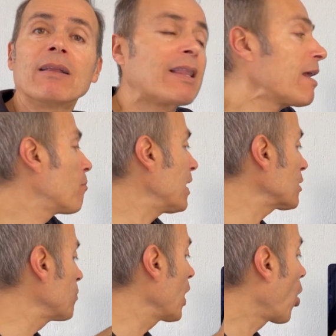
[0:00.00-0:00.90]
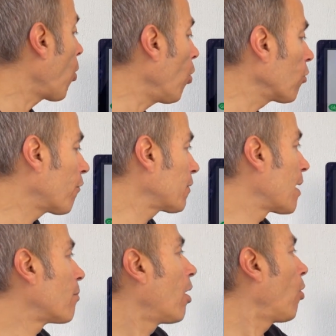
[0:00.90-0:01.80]
They must be all of
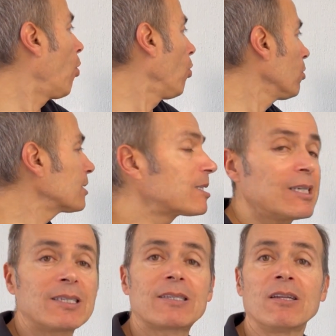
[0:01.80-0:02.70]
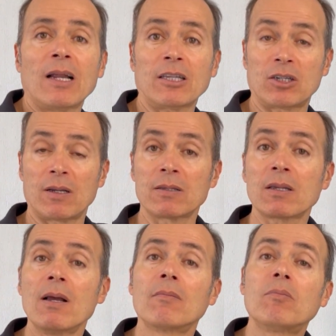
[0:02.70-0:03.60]
them. All 60 nutrients
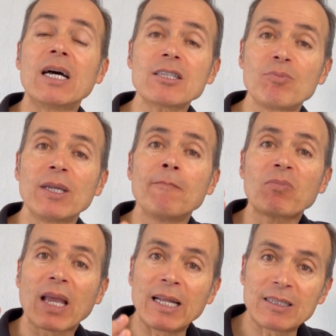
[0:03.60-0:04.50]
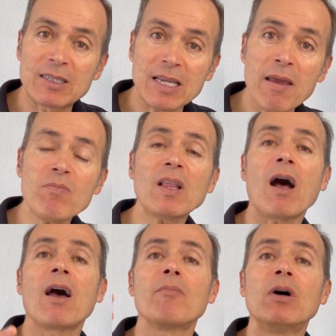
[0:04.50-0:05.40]
must be at the same
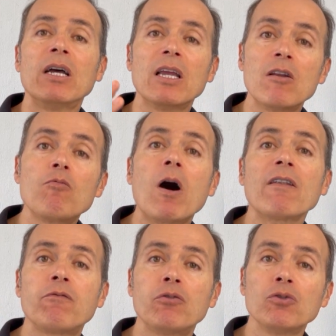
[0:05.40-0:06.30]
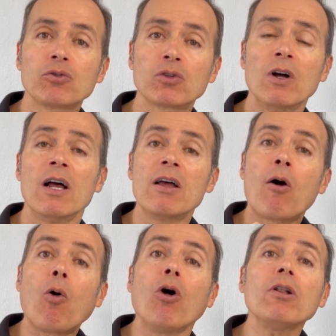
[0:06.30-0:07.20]
time in one food.
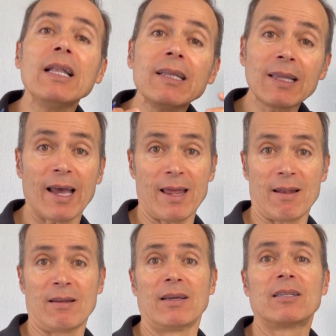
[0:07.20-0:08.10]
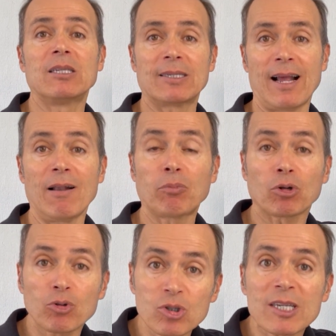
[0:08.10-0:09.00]
Only then the cell
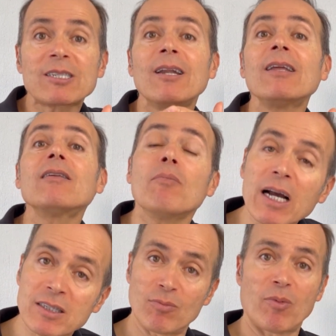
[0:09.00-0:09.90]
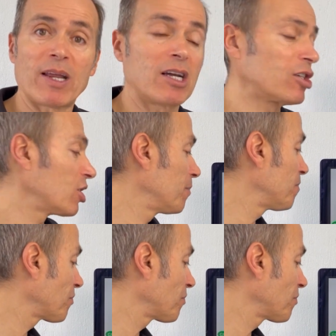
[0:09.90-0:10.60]
produces really the maximum energy.